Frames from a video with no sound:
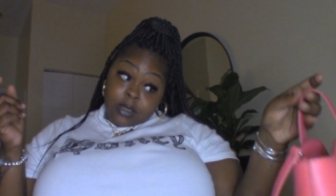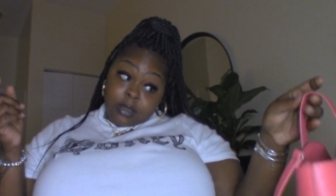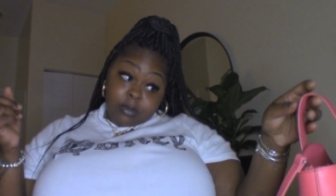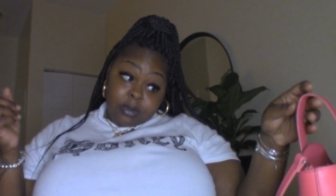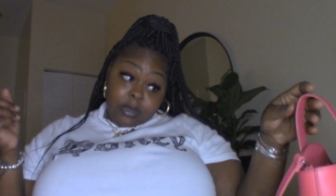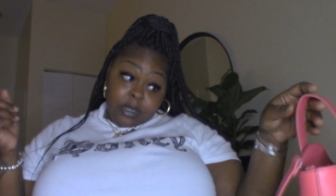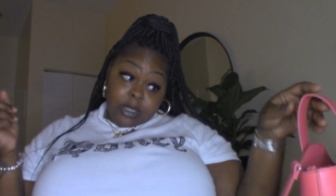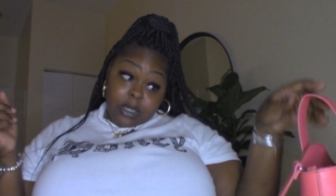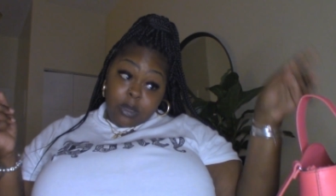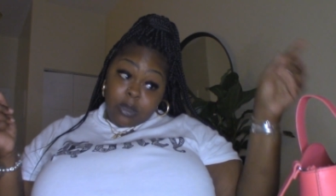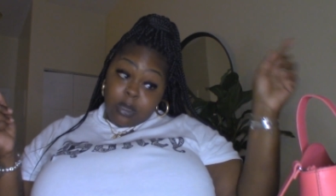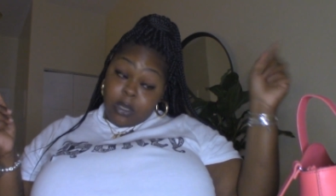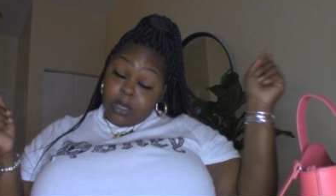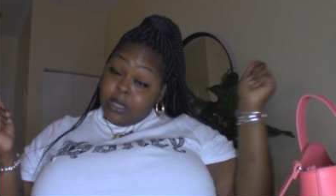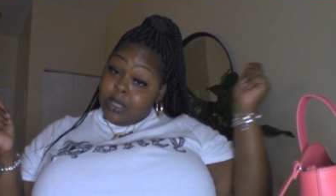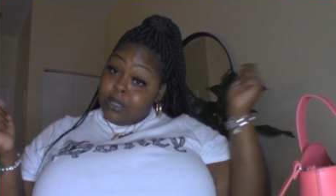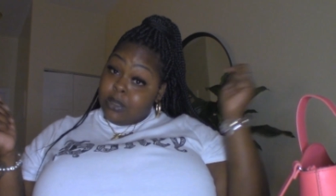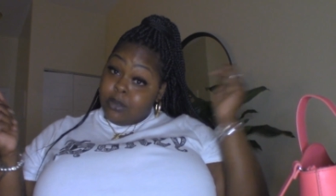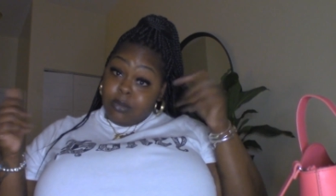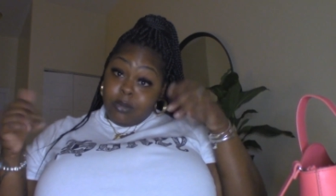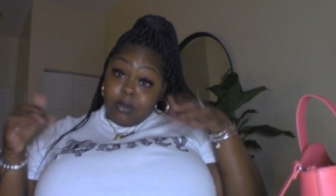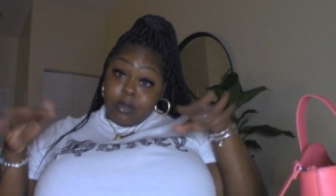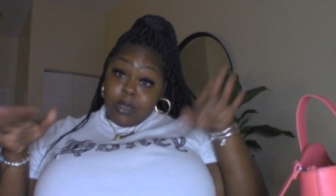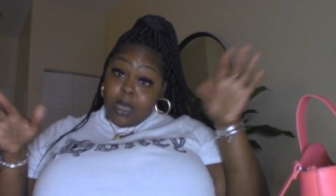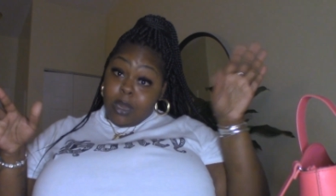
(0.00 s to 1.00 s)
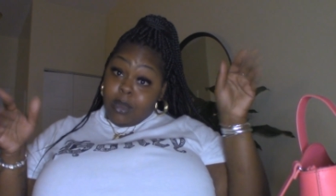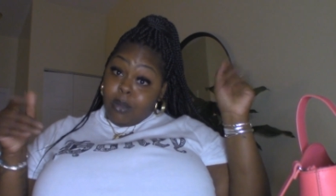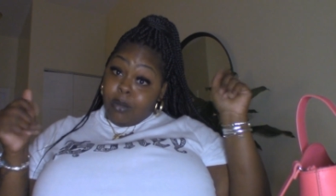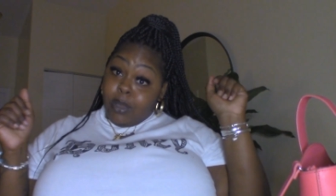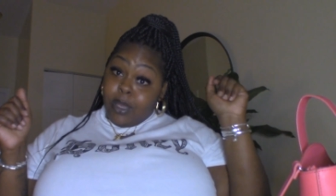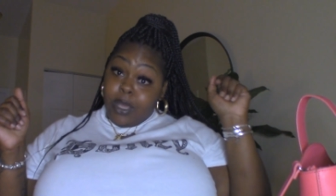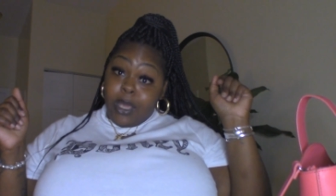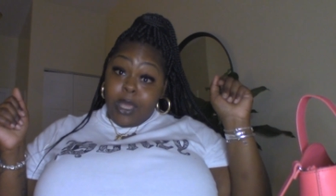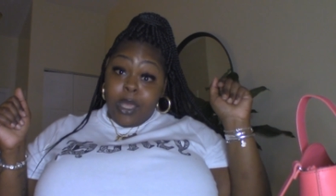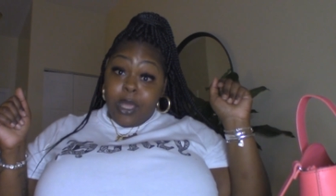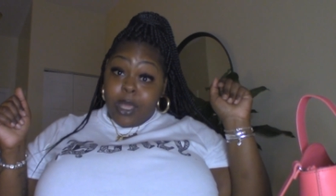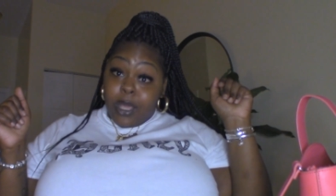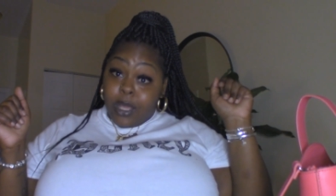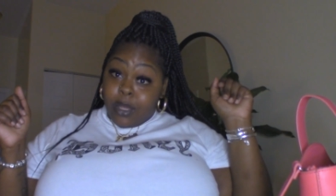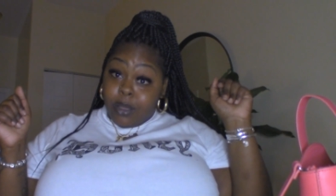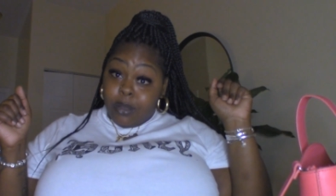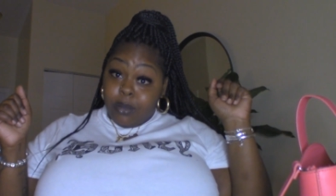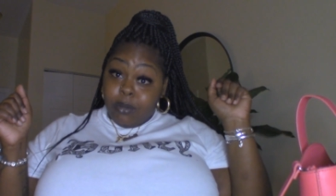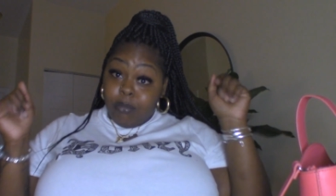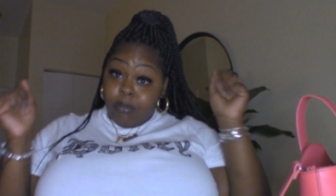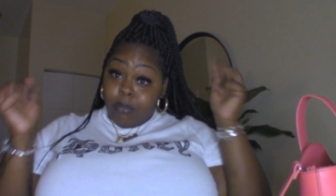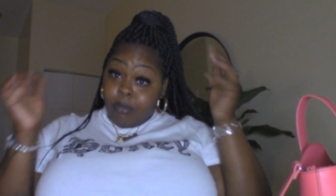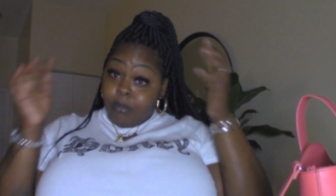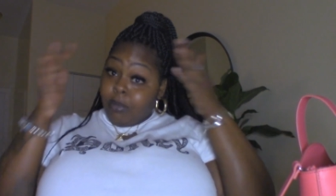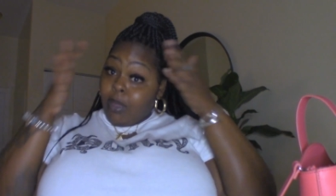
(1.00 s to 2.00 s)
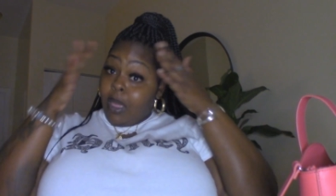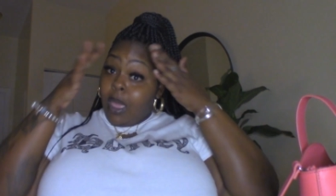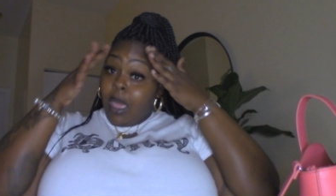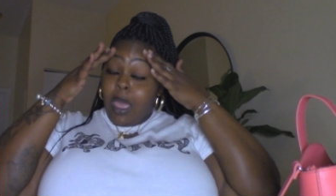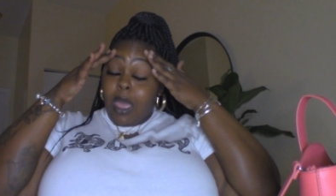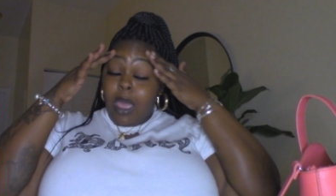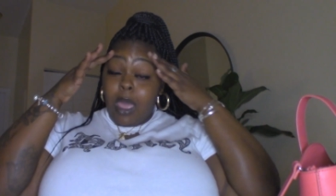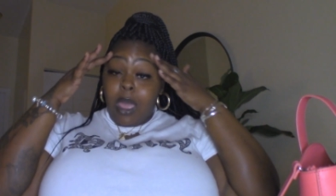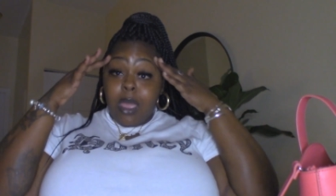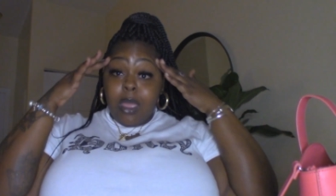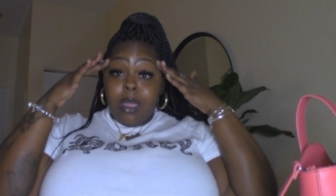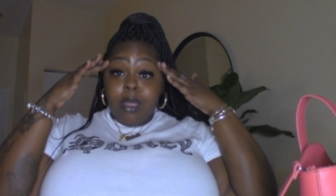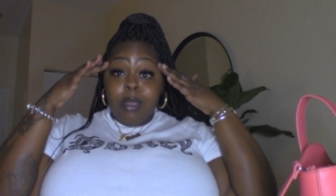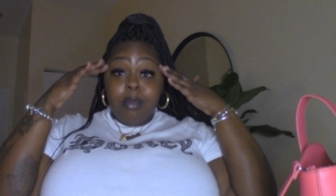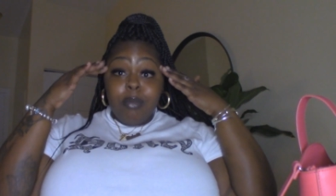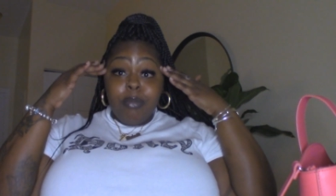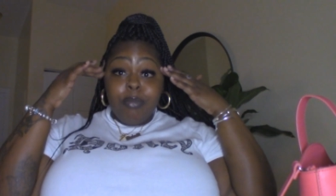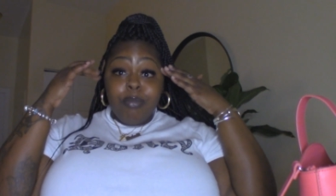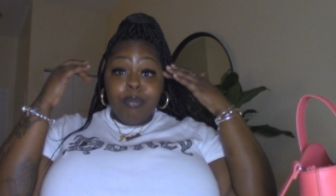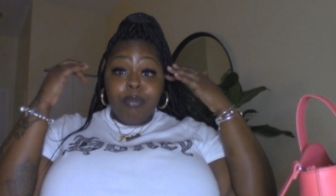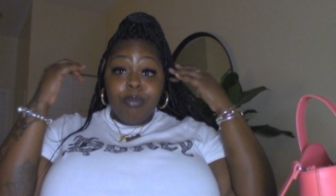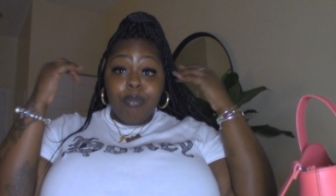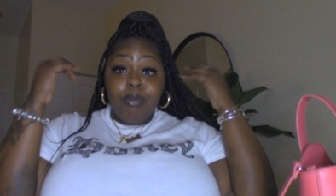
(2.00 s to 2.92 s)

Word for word: y'all. That's one y'all gonna get. Okay.